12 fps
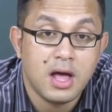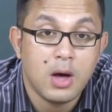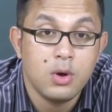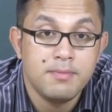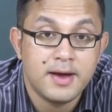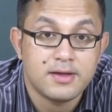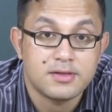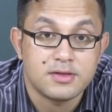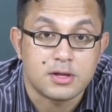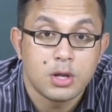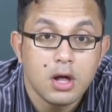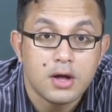how he makes
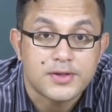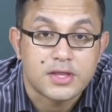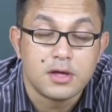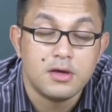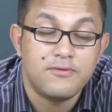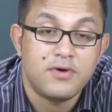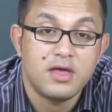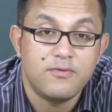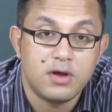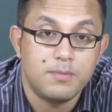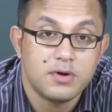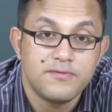this loss very,
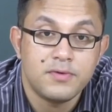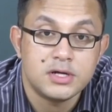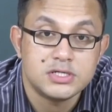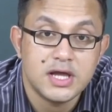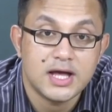very privileged.